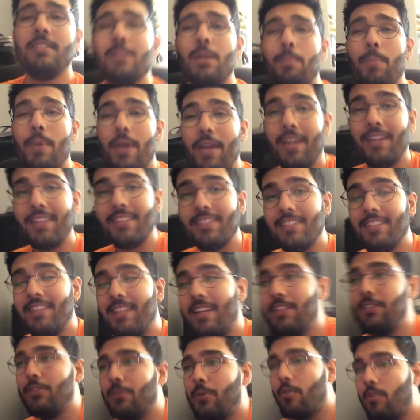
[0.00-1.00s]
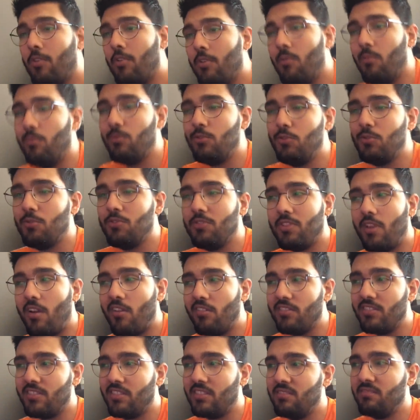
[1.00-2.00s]
a pack that comes
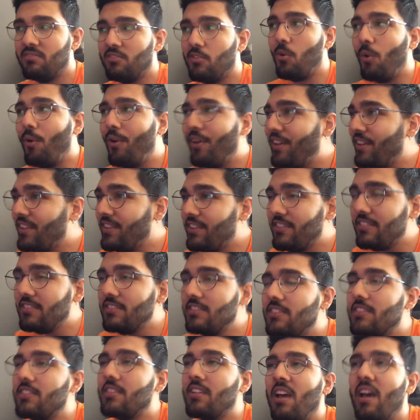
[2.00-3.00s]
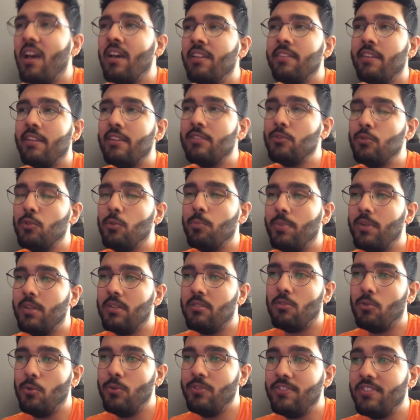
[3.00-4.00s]
2000 coins and a uh, super
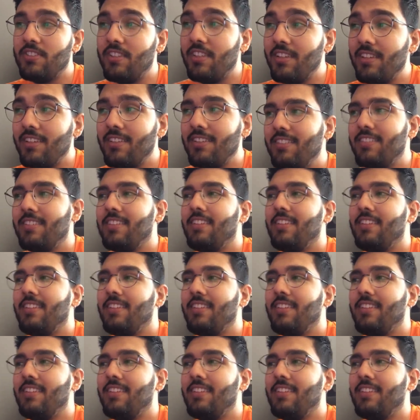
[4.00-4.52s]
cool skin